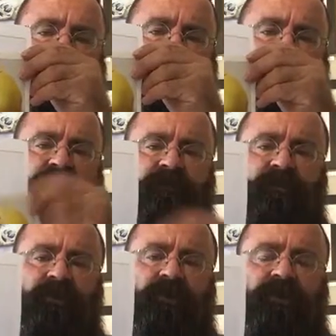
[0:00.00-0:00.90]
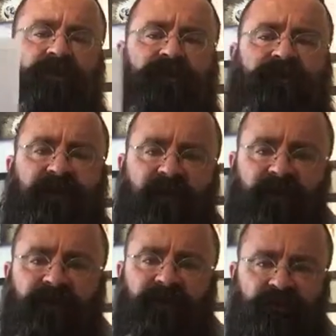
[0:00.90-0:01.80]
So you're going to do a
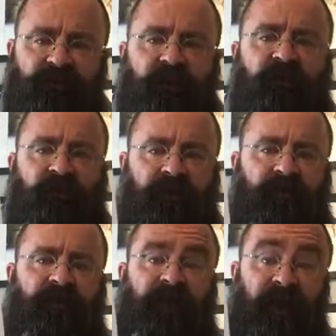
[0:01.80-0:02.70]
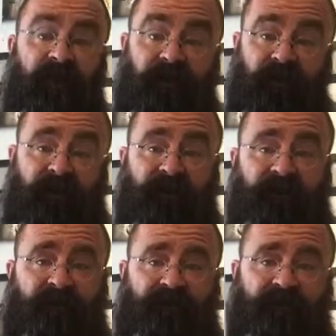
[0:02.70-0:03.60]
skeletal drawing, and you'll
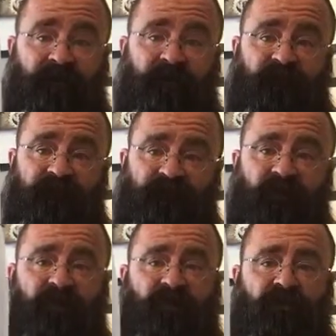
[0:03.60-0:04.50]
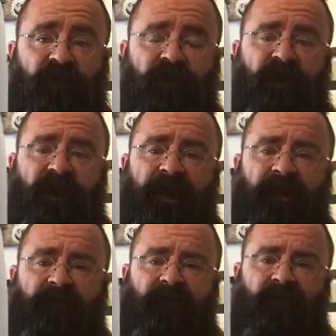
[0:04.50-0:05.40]
get this. So if you don't
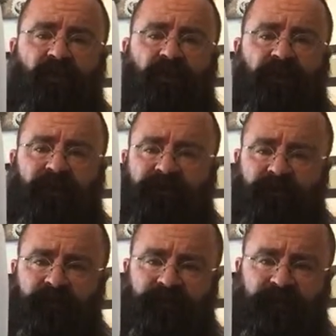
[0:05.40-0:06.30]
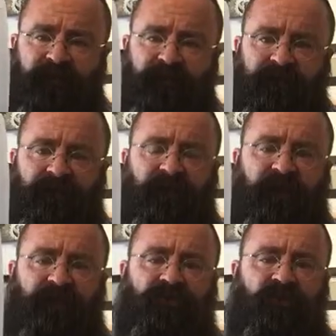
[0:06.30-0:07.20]
have great expertise
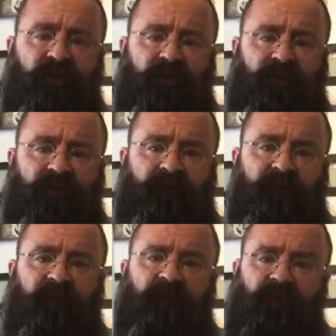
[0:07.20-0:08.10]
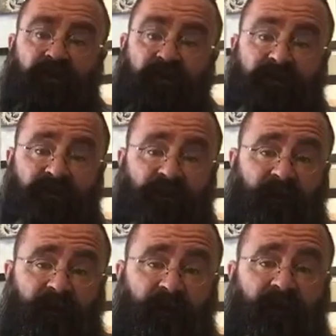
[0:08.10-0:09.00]
at drawing, this will
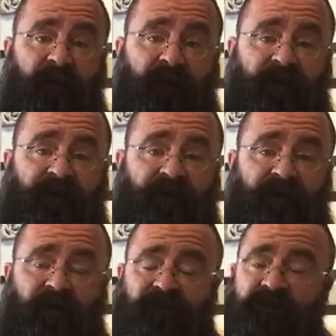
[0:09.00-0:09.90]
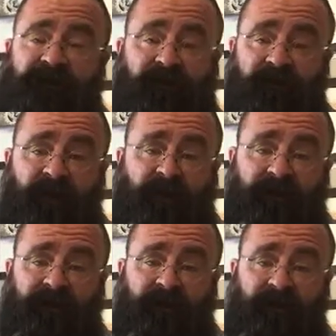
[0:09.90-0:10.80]
be provided to you. I'll just email
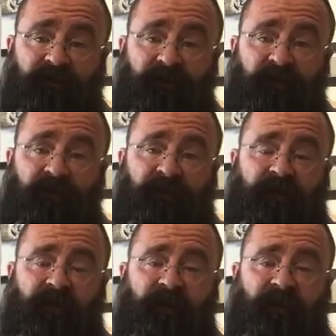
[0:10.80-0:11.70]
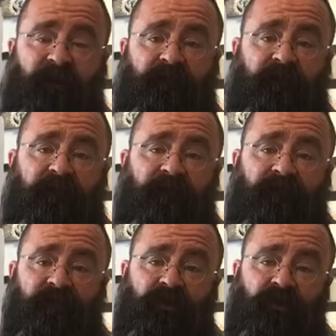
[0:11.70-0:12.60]
it to you, or it'll be on
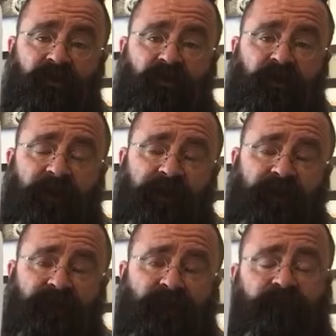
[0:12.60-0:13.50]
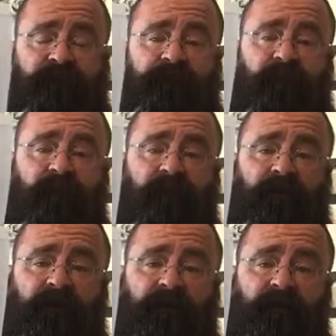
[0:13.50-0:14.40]
the Google page
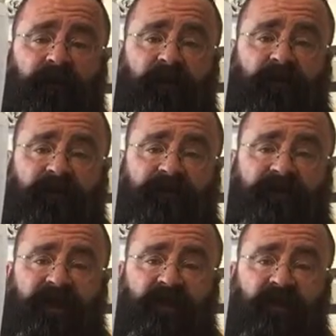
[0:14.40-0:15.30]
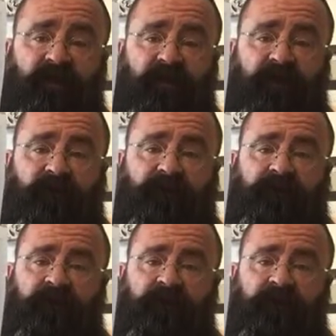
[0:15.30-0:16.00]
that you'll be able to just download it.